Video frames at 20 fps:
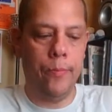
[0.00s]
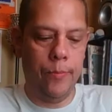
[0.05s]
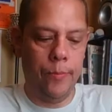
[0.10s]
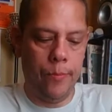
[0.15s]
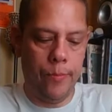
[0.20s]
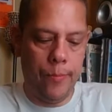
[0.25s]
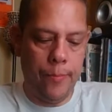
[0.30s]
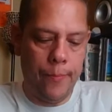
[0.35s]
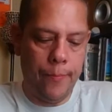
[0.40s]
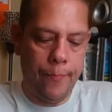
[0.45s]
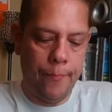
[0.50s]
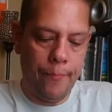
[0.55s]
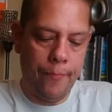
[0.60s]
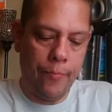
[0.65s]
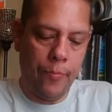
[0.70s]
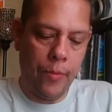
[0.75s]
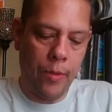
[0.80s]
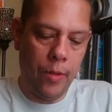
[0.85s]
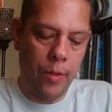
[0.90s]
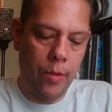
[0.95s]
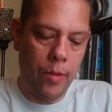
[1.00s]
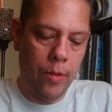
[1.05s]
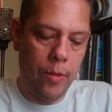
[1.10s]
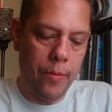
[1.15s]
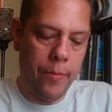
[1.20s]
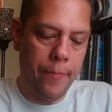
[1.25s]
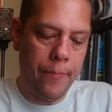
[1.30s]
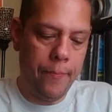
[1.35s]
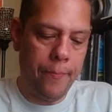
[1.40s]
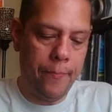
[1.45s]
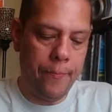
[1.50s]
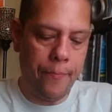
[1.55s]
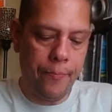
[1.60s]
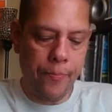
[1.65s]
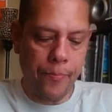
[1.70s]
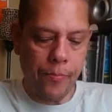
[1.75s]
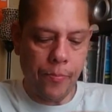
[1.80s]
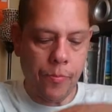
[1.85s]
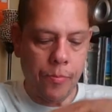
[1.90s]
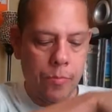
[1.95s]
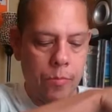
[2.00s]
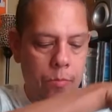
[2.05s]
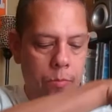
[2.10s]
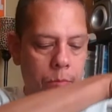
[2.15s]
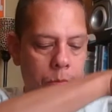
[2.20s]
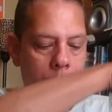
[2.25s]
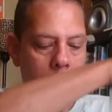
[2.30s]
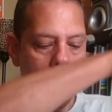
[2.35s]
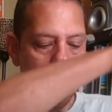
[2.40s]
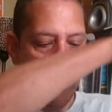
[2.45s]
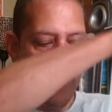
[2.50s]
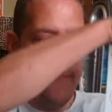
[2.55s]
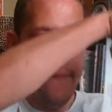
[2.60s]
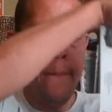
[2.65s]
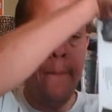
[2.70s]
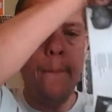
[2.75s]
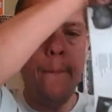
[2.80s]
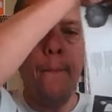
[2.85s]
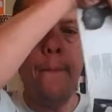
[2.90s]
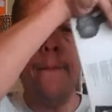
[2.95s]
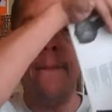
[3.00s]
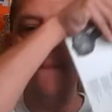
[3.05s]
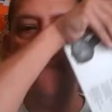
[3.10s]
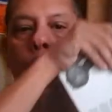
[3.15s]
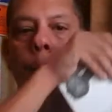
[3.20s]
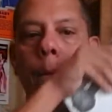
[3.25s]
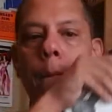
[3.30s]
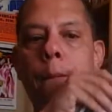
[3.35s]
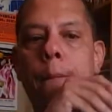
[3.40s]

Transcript: No one is speaking in this clip.